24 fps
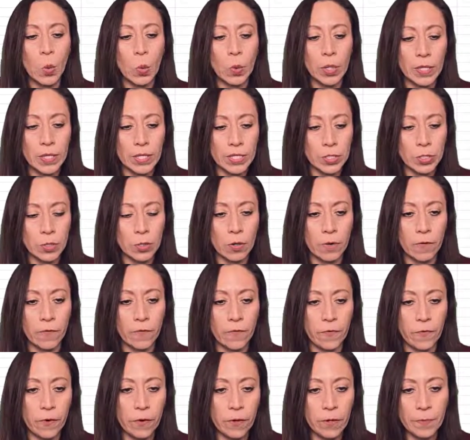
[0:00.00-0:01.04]
with the store
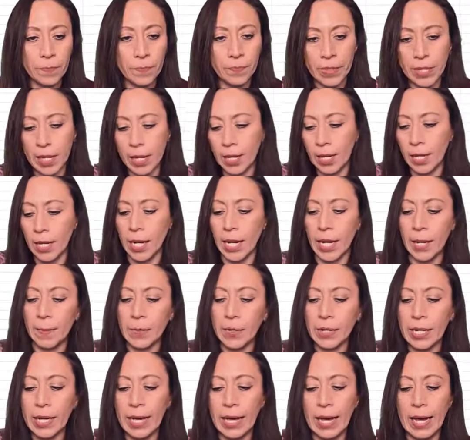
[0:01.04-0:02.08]
4, and
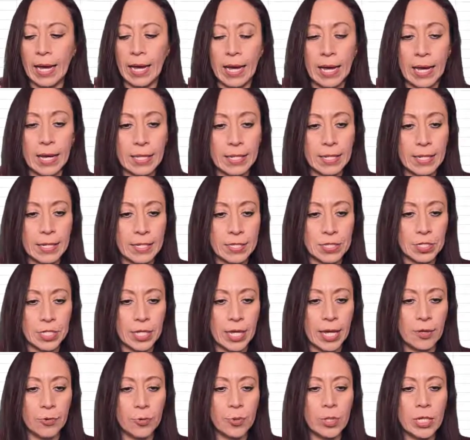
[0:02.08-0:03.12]
I'm gonna add, let's
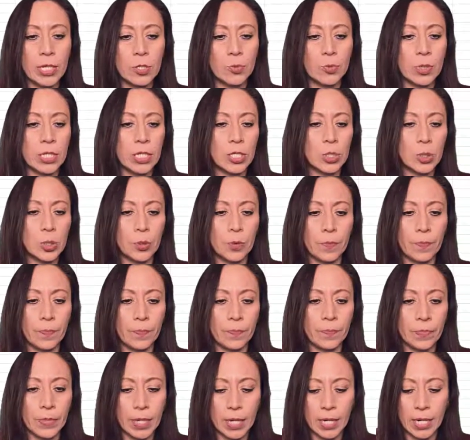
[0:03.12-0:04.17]
say 2022,
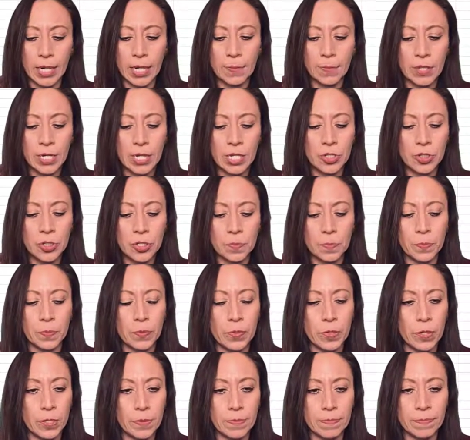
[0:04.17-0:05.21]
and I'm gonna just
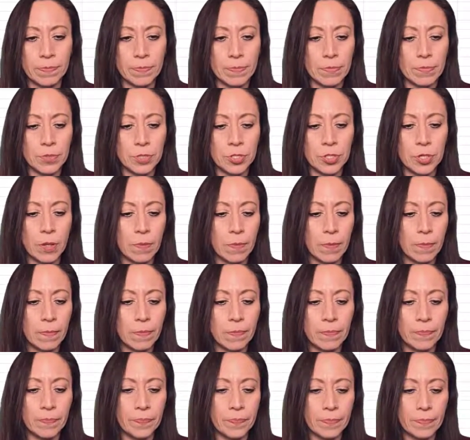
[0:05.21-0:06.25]
put
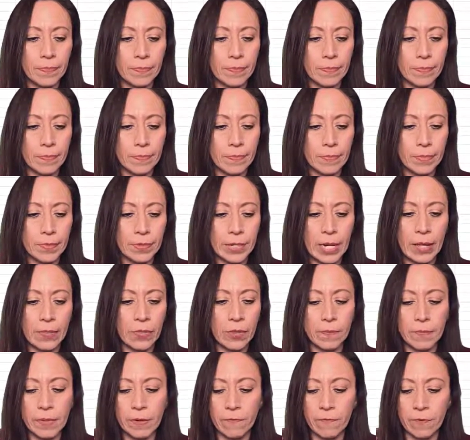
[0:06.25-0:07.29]
some
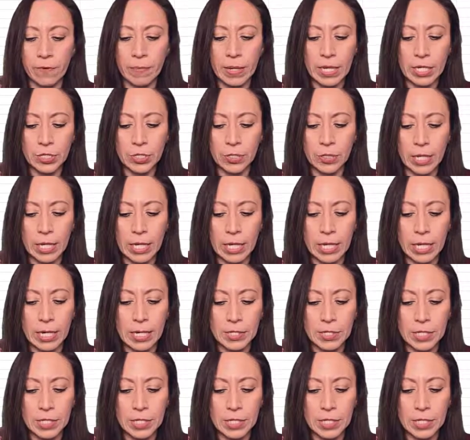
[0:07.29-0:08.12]
random information here.